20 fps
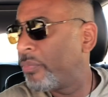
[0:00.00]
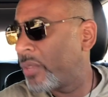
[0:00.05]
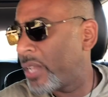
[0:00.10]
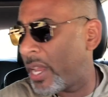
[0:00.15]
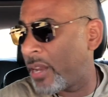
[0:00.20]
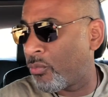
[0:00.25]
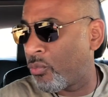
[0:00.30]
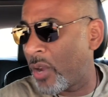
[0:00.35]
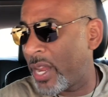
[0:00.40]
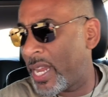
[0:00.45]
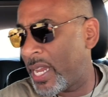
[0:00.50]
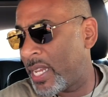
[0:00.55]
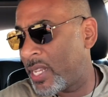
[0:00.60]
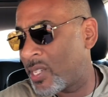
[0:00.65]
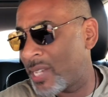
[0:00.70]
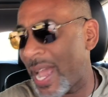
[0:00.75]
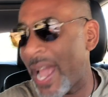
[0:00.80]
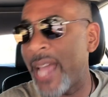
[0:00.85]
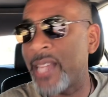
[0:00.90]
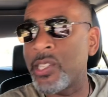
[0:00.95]
it
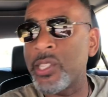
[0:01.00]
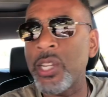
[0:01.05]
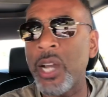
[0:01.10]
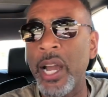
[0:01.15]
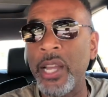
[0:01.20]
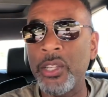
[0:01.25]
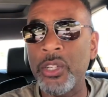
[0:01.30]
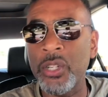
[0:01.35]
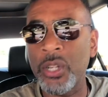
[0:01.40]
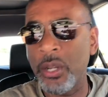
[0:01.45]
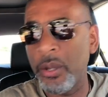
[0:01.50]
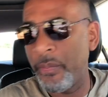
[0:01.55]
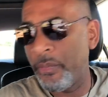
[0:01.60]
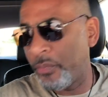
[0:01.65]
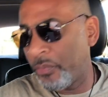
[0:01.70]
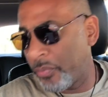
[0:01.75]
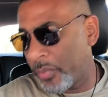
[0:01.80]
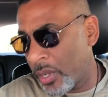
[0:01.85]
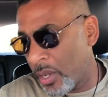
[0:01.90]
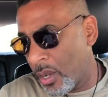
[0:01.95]
reads as such
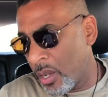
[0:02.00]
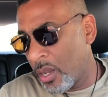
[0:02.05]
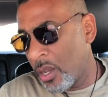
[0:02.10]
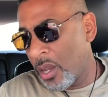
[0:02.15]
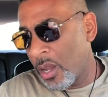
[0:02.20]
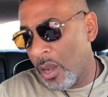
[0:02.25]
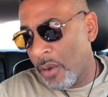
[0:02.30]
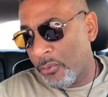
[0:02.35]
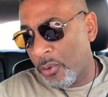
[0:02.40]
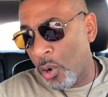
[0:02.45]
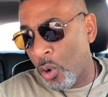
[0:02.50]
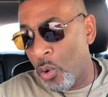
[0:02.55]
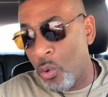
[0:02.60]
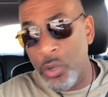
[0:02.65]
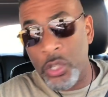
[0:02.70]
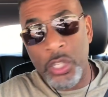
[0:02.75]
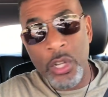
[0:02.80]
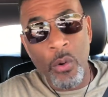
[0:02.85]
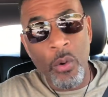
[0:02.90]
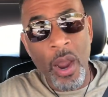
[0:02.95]
For
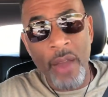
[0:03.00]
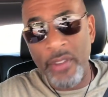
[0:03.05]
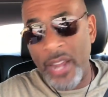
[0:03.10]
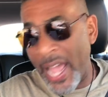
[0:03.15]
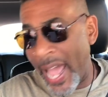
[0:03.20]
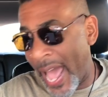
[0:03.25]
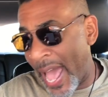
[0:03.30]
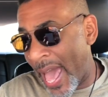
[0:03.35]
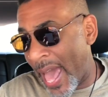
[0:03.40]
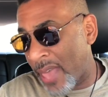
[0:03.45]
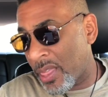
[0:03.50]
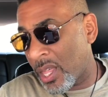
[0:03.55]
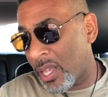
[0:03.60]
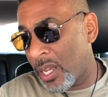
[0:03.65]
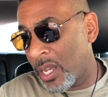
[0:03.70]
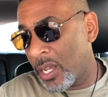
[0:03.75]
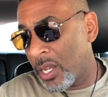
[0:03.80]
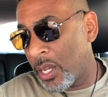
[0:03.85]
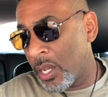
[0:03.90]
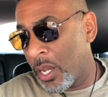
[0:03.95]
whosoever hath,
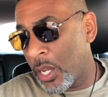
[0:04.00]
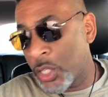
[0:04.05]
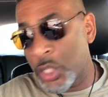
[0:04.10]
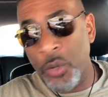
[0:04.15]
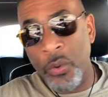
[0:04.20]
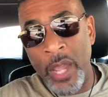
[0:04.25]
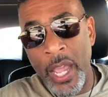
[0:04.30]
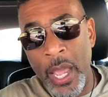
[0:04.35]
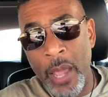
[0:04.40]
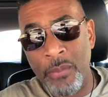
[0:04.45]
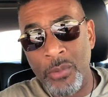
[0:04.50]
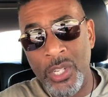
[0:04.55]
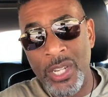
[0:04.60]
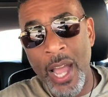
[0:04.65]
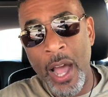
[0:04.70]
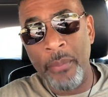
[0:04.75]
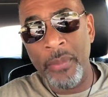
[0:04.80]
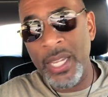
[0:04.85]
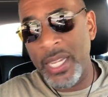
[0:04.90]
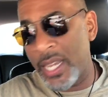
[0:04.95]
to him
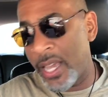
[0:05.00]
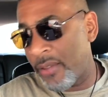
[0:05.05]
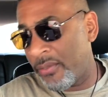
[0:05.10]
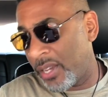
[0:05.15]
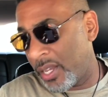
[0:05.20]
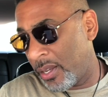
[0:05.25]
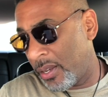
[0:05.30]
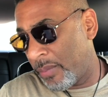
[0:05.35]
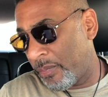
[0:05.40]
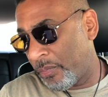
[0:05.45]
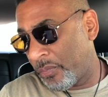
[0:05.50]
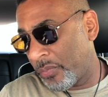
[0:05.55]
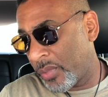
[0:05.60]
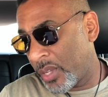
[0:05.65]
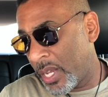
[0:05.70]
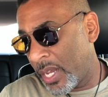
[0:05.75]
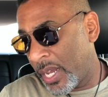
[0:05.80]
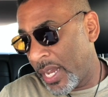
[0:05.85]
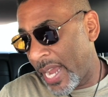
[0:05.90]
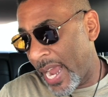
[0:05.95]
shall be given,
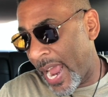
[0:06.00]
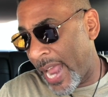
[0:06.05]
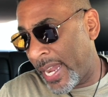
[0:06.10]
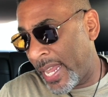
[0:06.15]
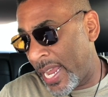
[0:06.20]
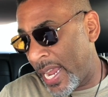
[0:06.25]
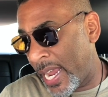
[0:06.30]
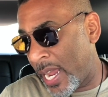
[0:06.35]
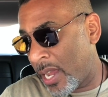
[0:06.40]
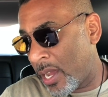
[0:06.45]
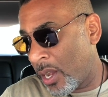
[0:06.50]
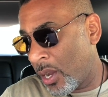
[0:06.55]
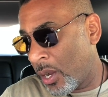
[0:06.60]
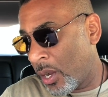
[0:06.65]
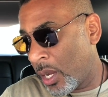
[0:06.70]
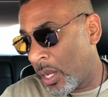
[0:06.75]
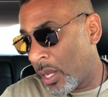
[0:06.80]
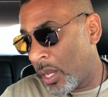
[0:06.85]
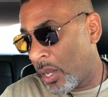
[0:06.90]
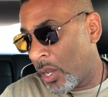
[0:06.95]
and he
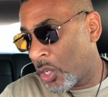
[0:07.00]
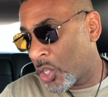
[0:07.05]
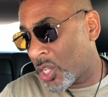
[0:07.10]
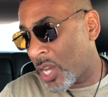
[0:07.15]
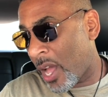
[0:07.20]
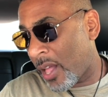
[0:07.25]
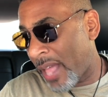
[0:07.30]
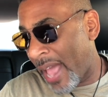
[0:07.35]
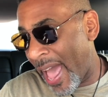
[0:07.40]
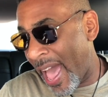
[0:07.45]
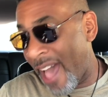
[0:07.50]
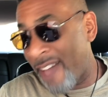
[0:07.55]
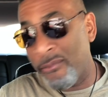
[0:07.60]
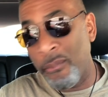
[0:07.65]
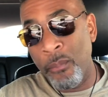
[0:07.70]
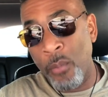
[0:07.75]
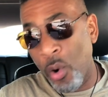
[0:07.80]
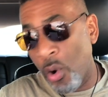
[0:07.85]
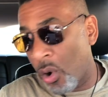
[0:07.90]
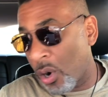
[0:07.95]
shall have
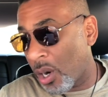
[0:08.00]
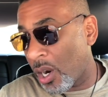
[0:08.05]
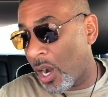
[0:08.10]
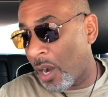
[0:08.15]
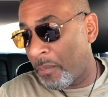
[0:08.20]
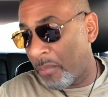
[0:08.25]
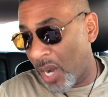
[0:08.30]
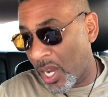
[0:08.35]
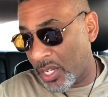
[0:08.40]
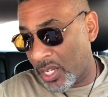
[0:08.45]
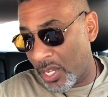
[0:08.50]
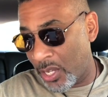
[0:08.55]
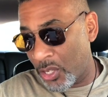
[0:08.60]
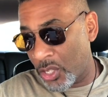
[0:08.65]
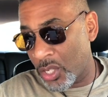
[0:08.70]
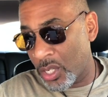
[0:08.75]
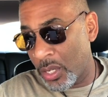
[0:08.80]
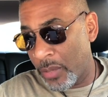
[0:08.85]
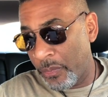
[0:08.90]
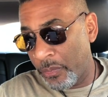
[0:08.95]
more
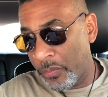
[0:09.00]
abundance.